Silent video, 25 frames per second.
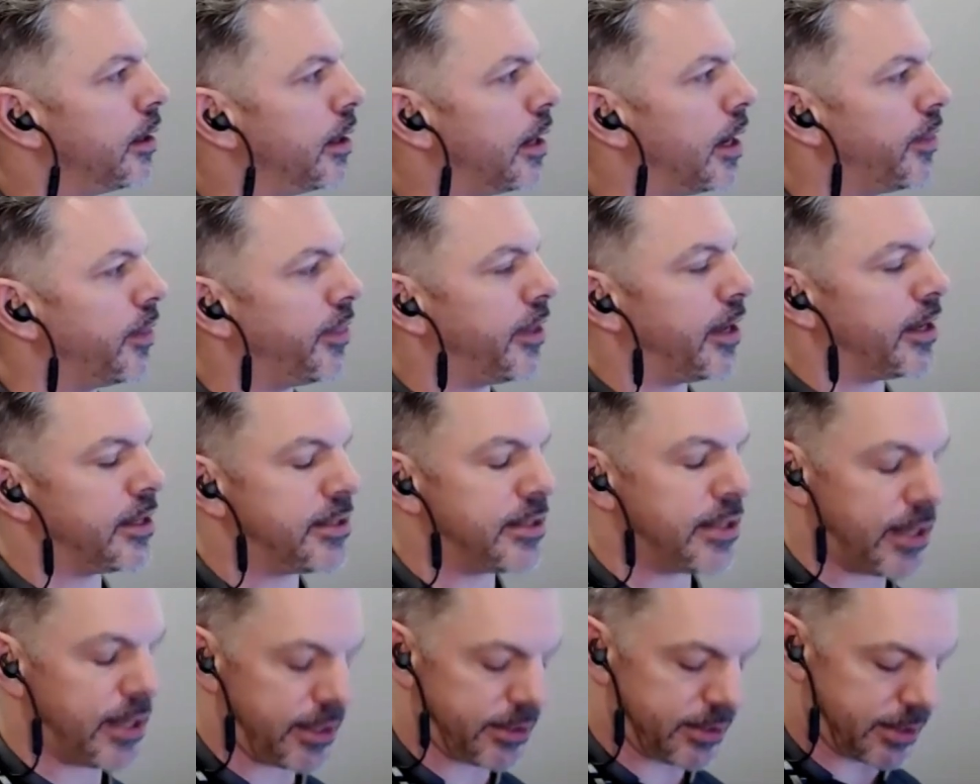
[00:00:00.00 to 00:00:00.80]
Got
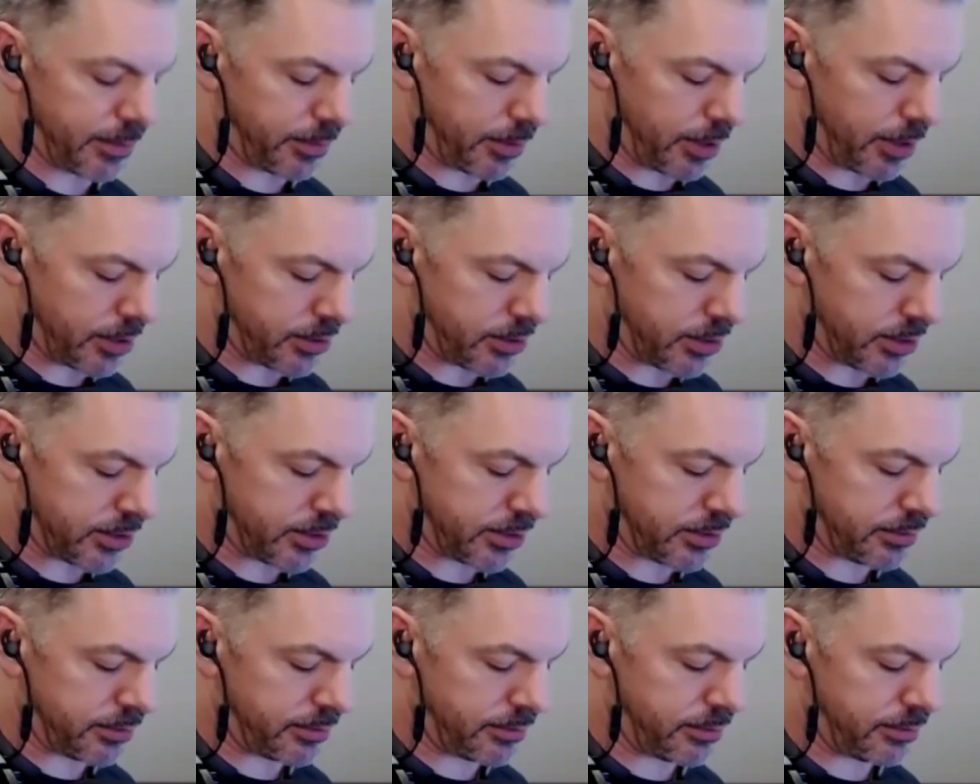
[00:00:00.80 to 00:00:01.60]
that uh,
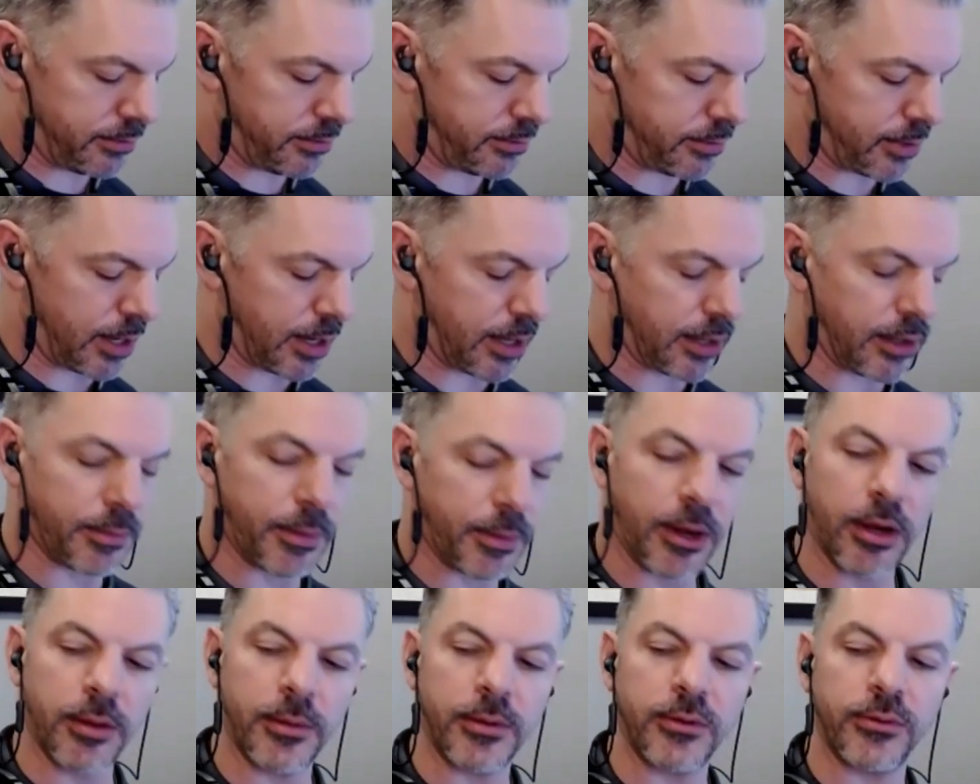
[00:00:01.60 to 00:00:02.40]
subconscious, uh, the
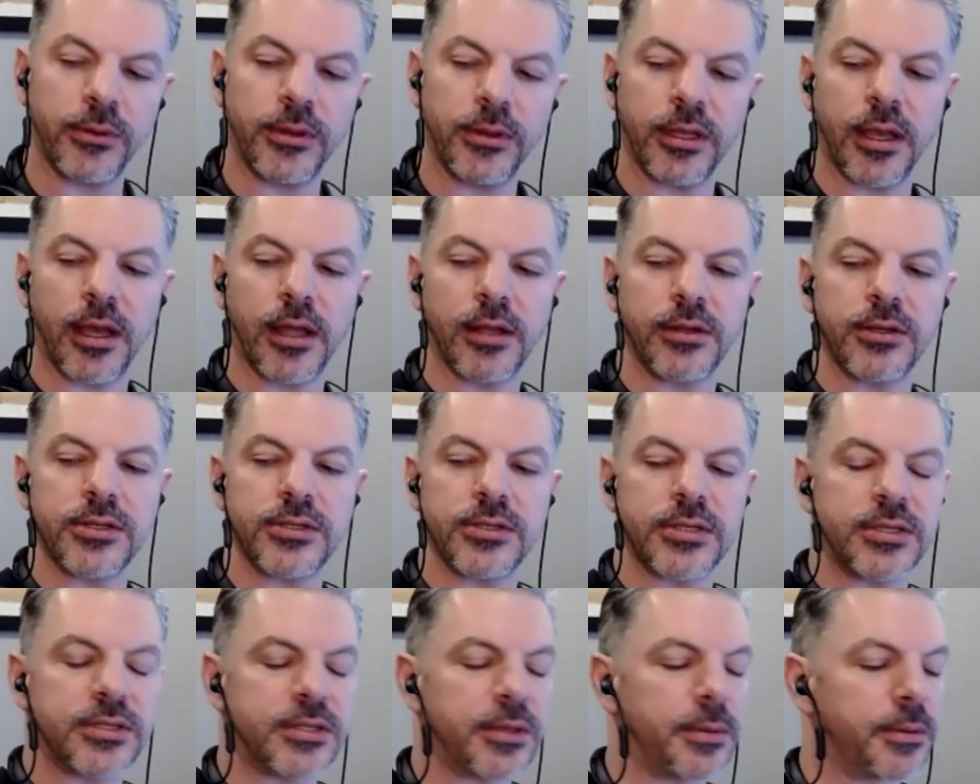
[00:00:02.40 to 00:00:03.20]
barrier between the
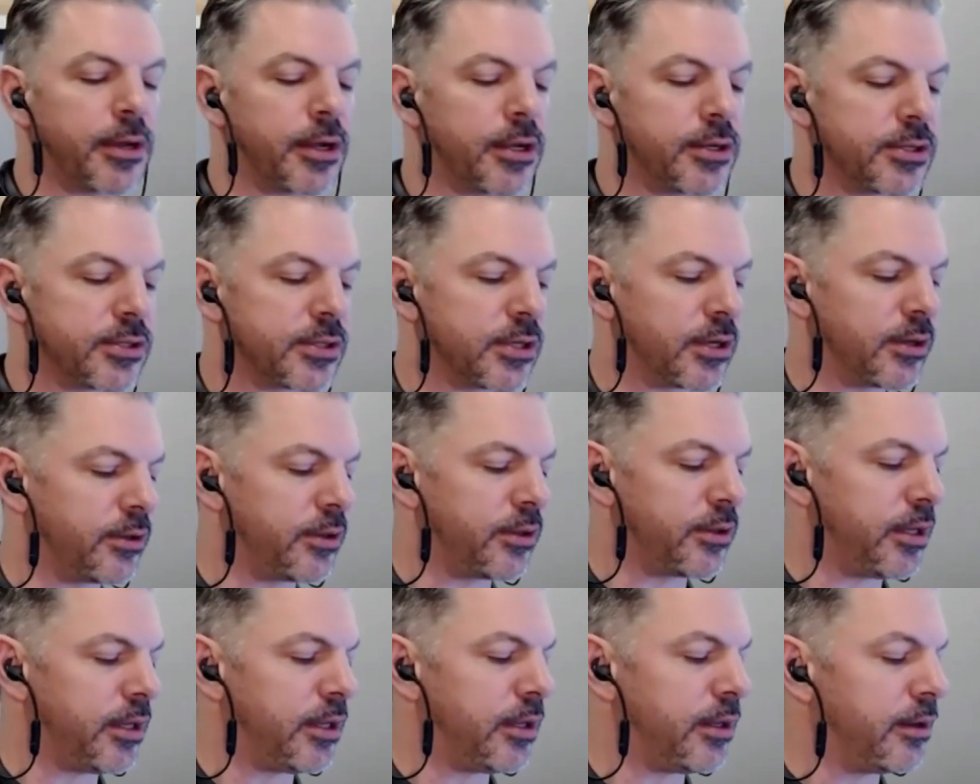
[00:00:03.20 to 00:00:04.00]
conscious and subconscious
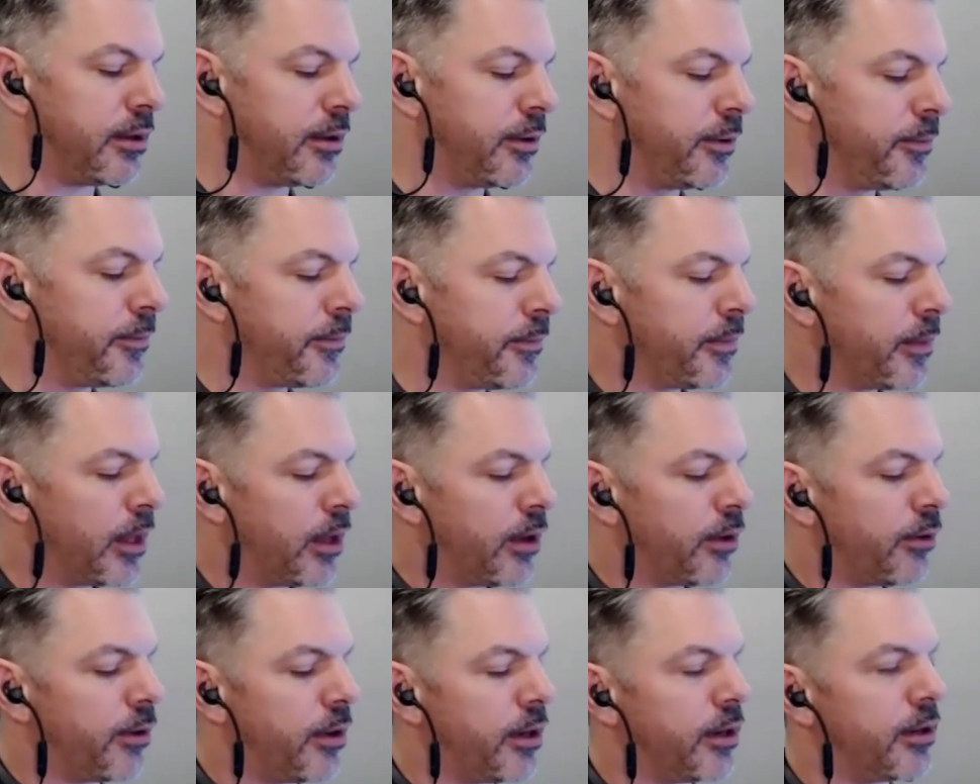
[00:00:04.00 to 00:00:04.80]
called the
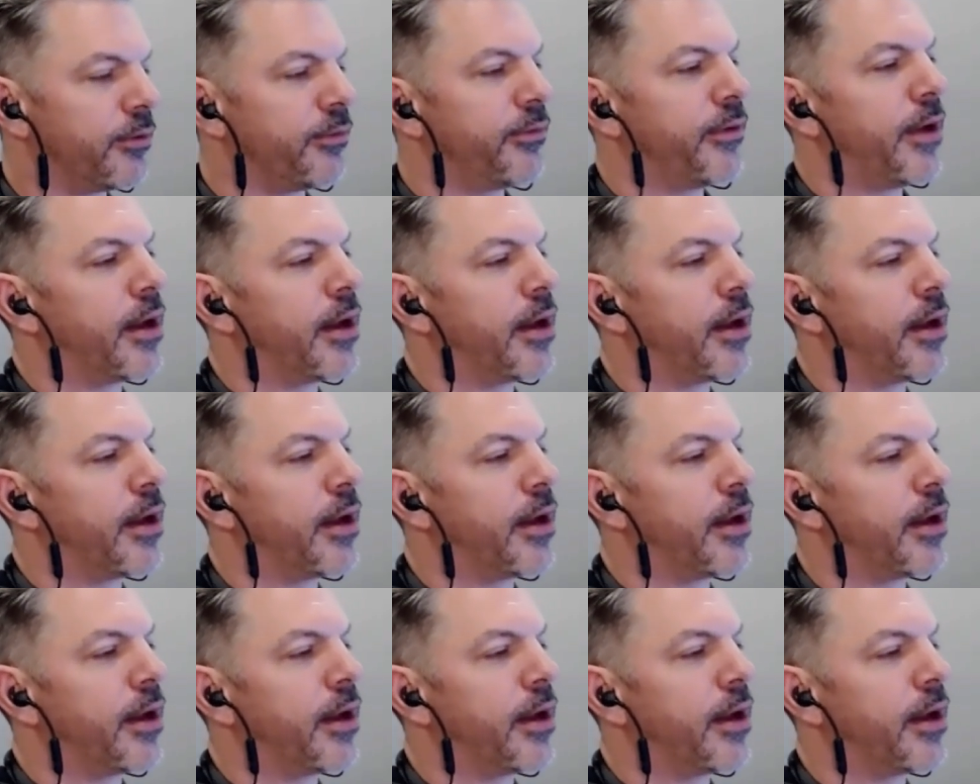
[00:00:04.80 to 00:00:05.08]
critical